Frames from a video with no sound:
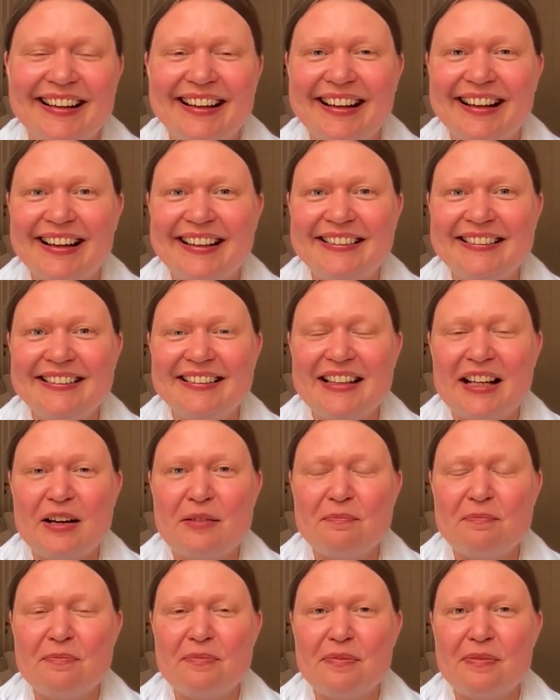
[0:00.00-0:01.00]
And
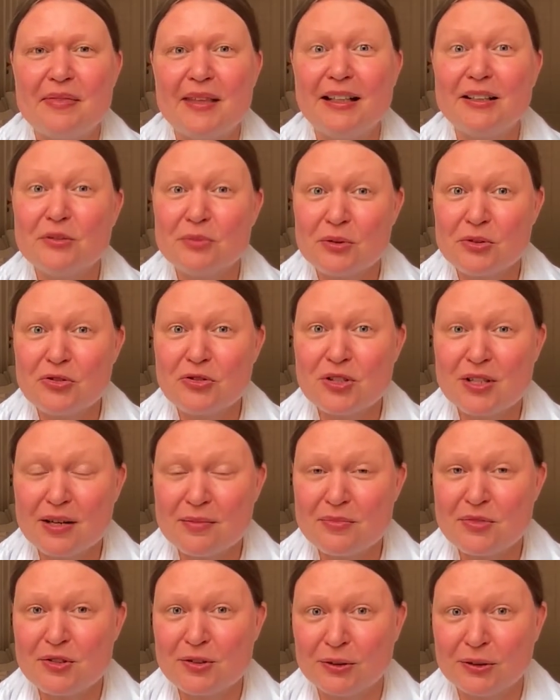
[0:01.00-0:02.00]
um, that was
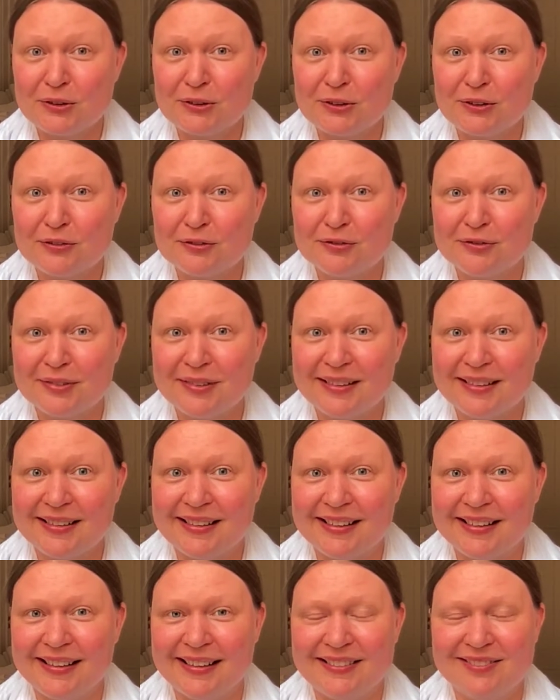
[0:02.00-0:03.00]
some sort of uh,
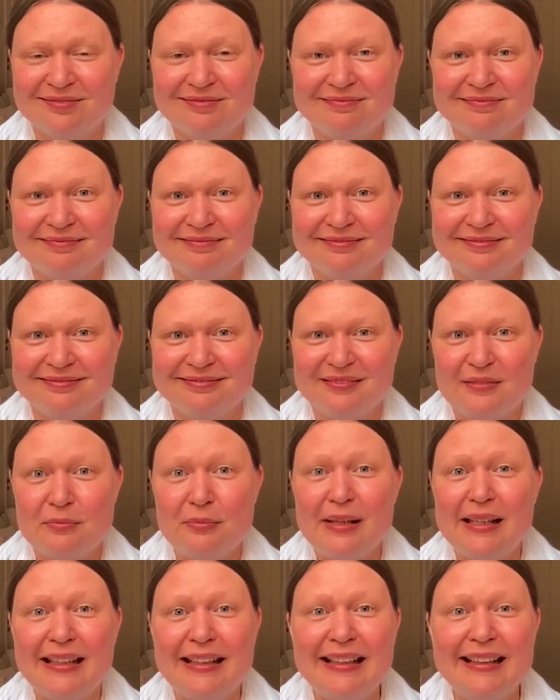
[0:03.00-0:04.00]

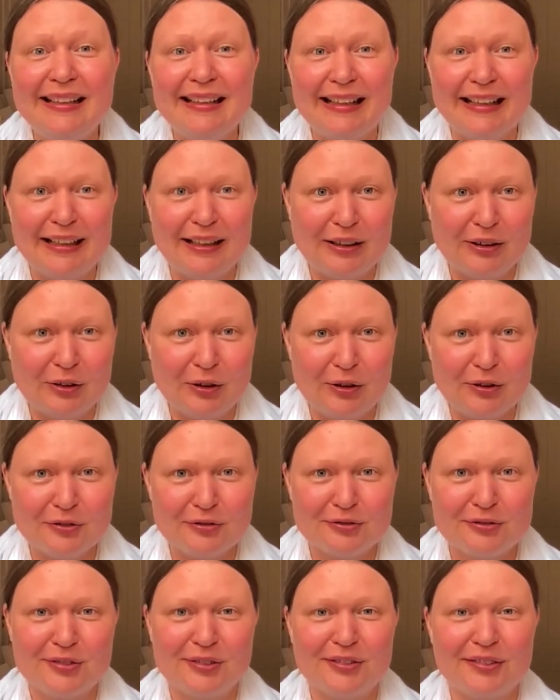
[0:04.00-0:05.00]
beginning of
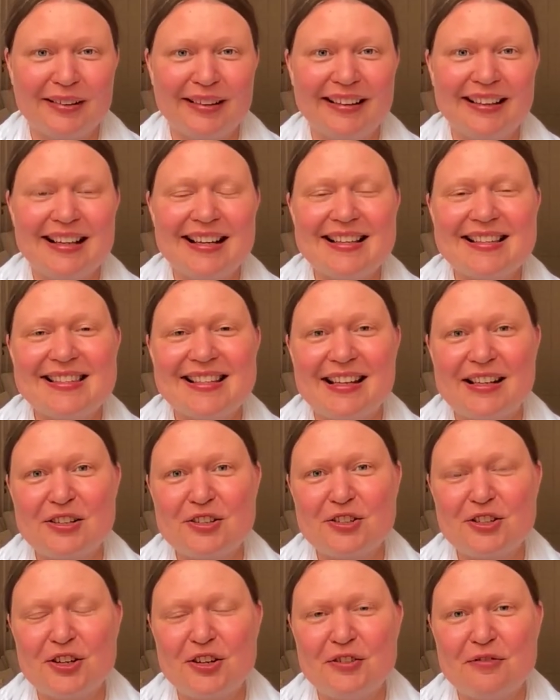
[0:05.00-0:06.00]

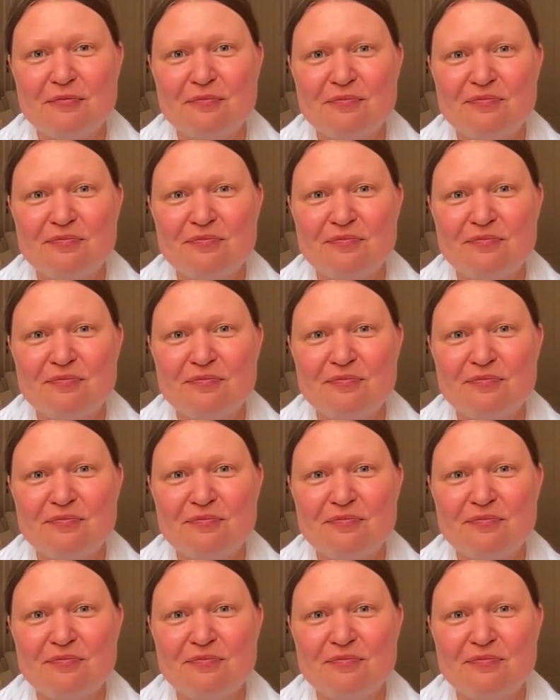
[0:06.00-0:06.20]
realization.